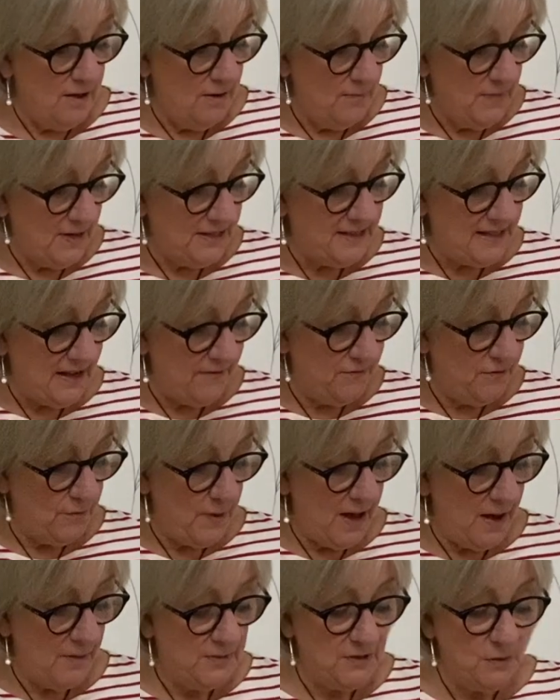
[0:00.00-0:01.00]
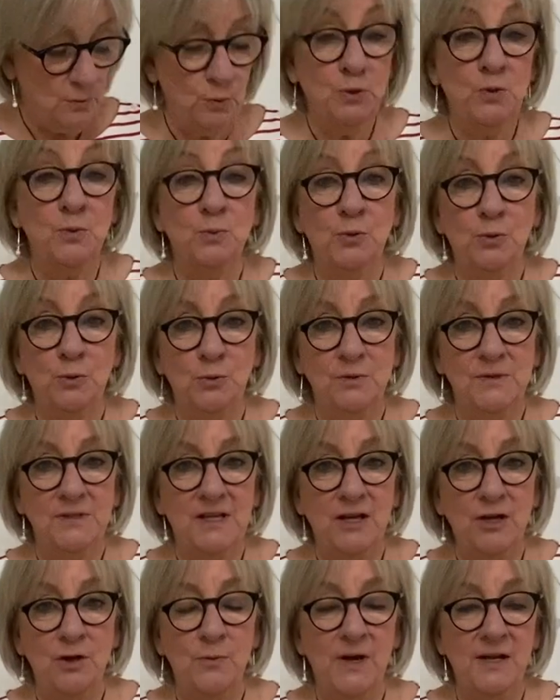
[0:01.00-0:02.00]
except for perhaps the wooden balls
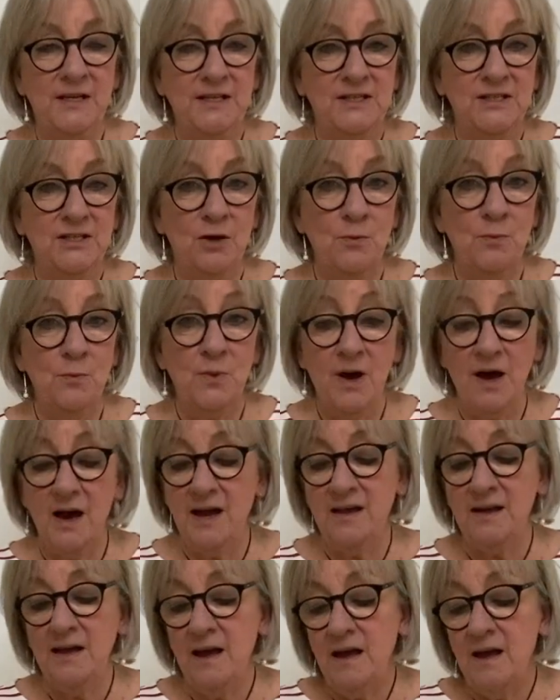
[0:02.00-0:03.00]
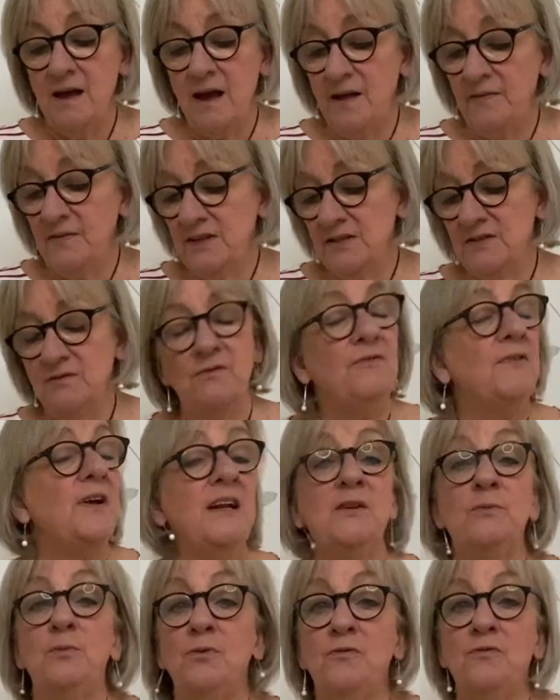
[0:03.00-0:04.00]
that you may need to go and buy, and these are
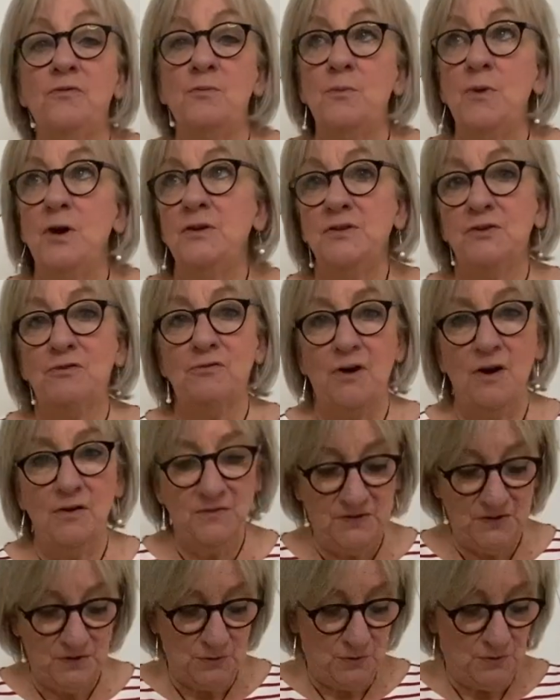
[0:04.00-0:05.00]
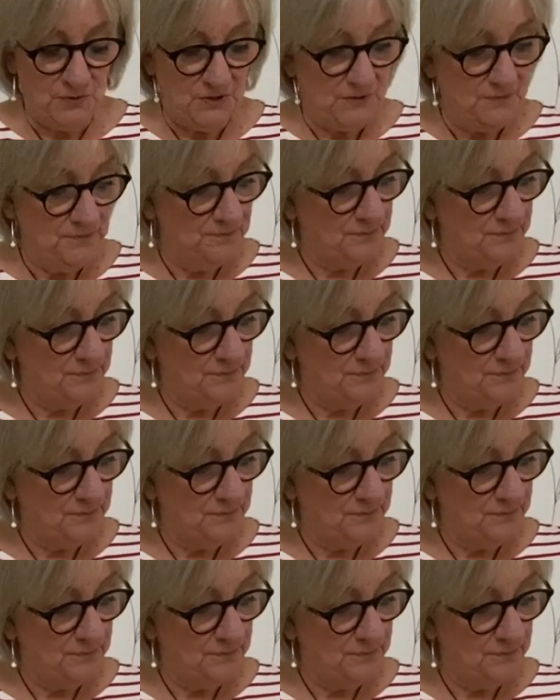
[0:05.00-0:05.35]
available from most craft stores.